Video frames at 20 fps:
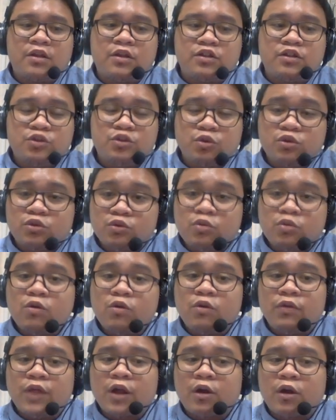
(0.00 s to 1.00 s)
due to
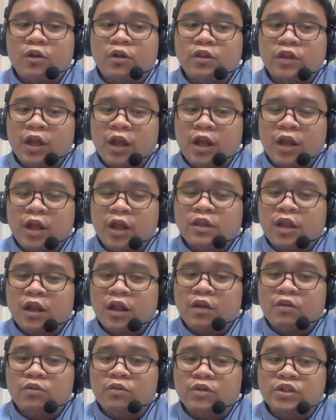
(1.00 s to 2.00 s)
the
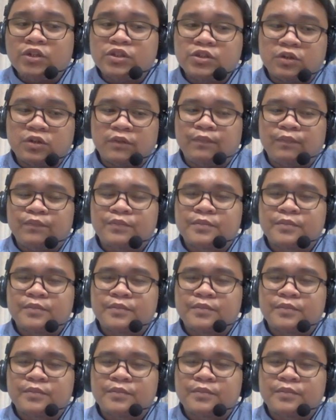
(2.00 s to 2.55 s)
continental collision,